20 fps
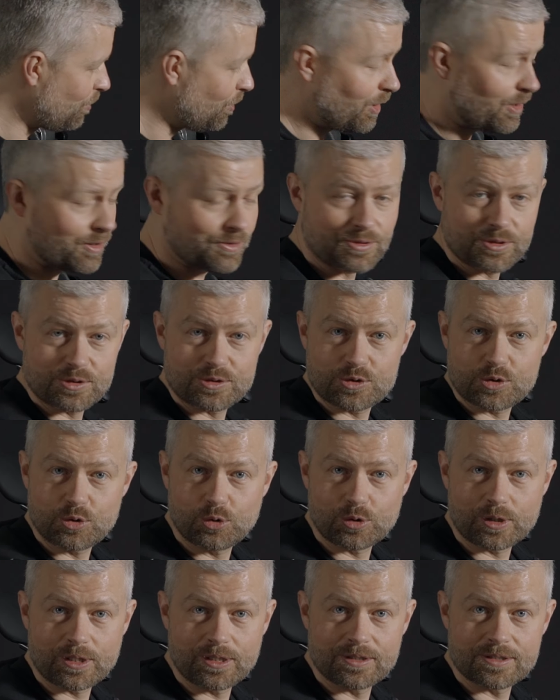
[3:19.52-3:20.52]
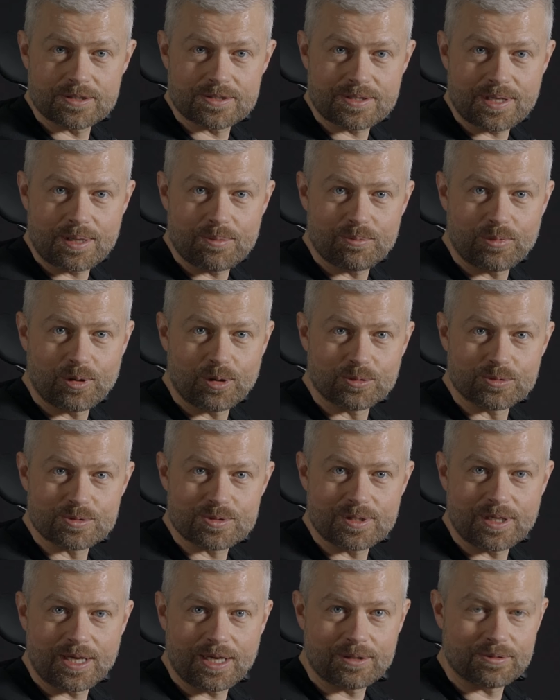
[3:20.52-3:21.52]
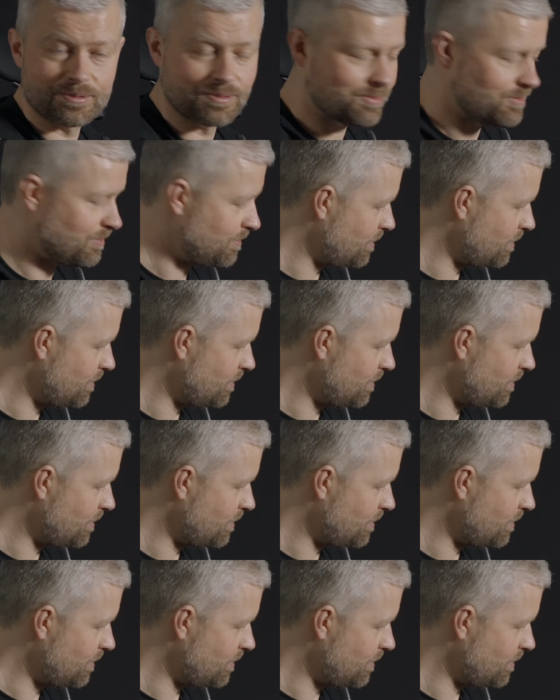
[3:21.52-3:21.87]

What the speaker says: worth just torquing the stem bolts now.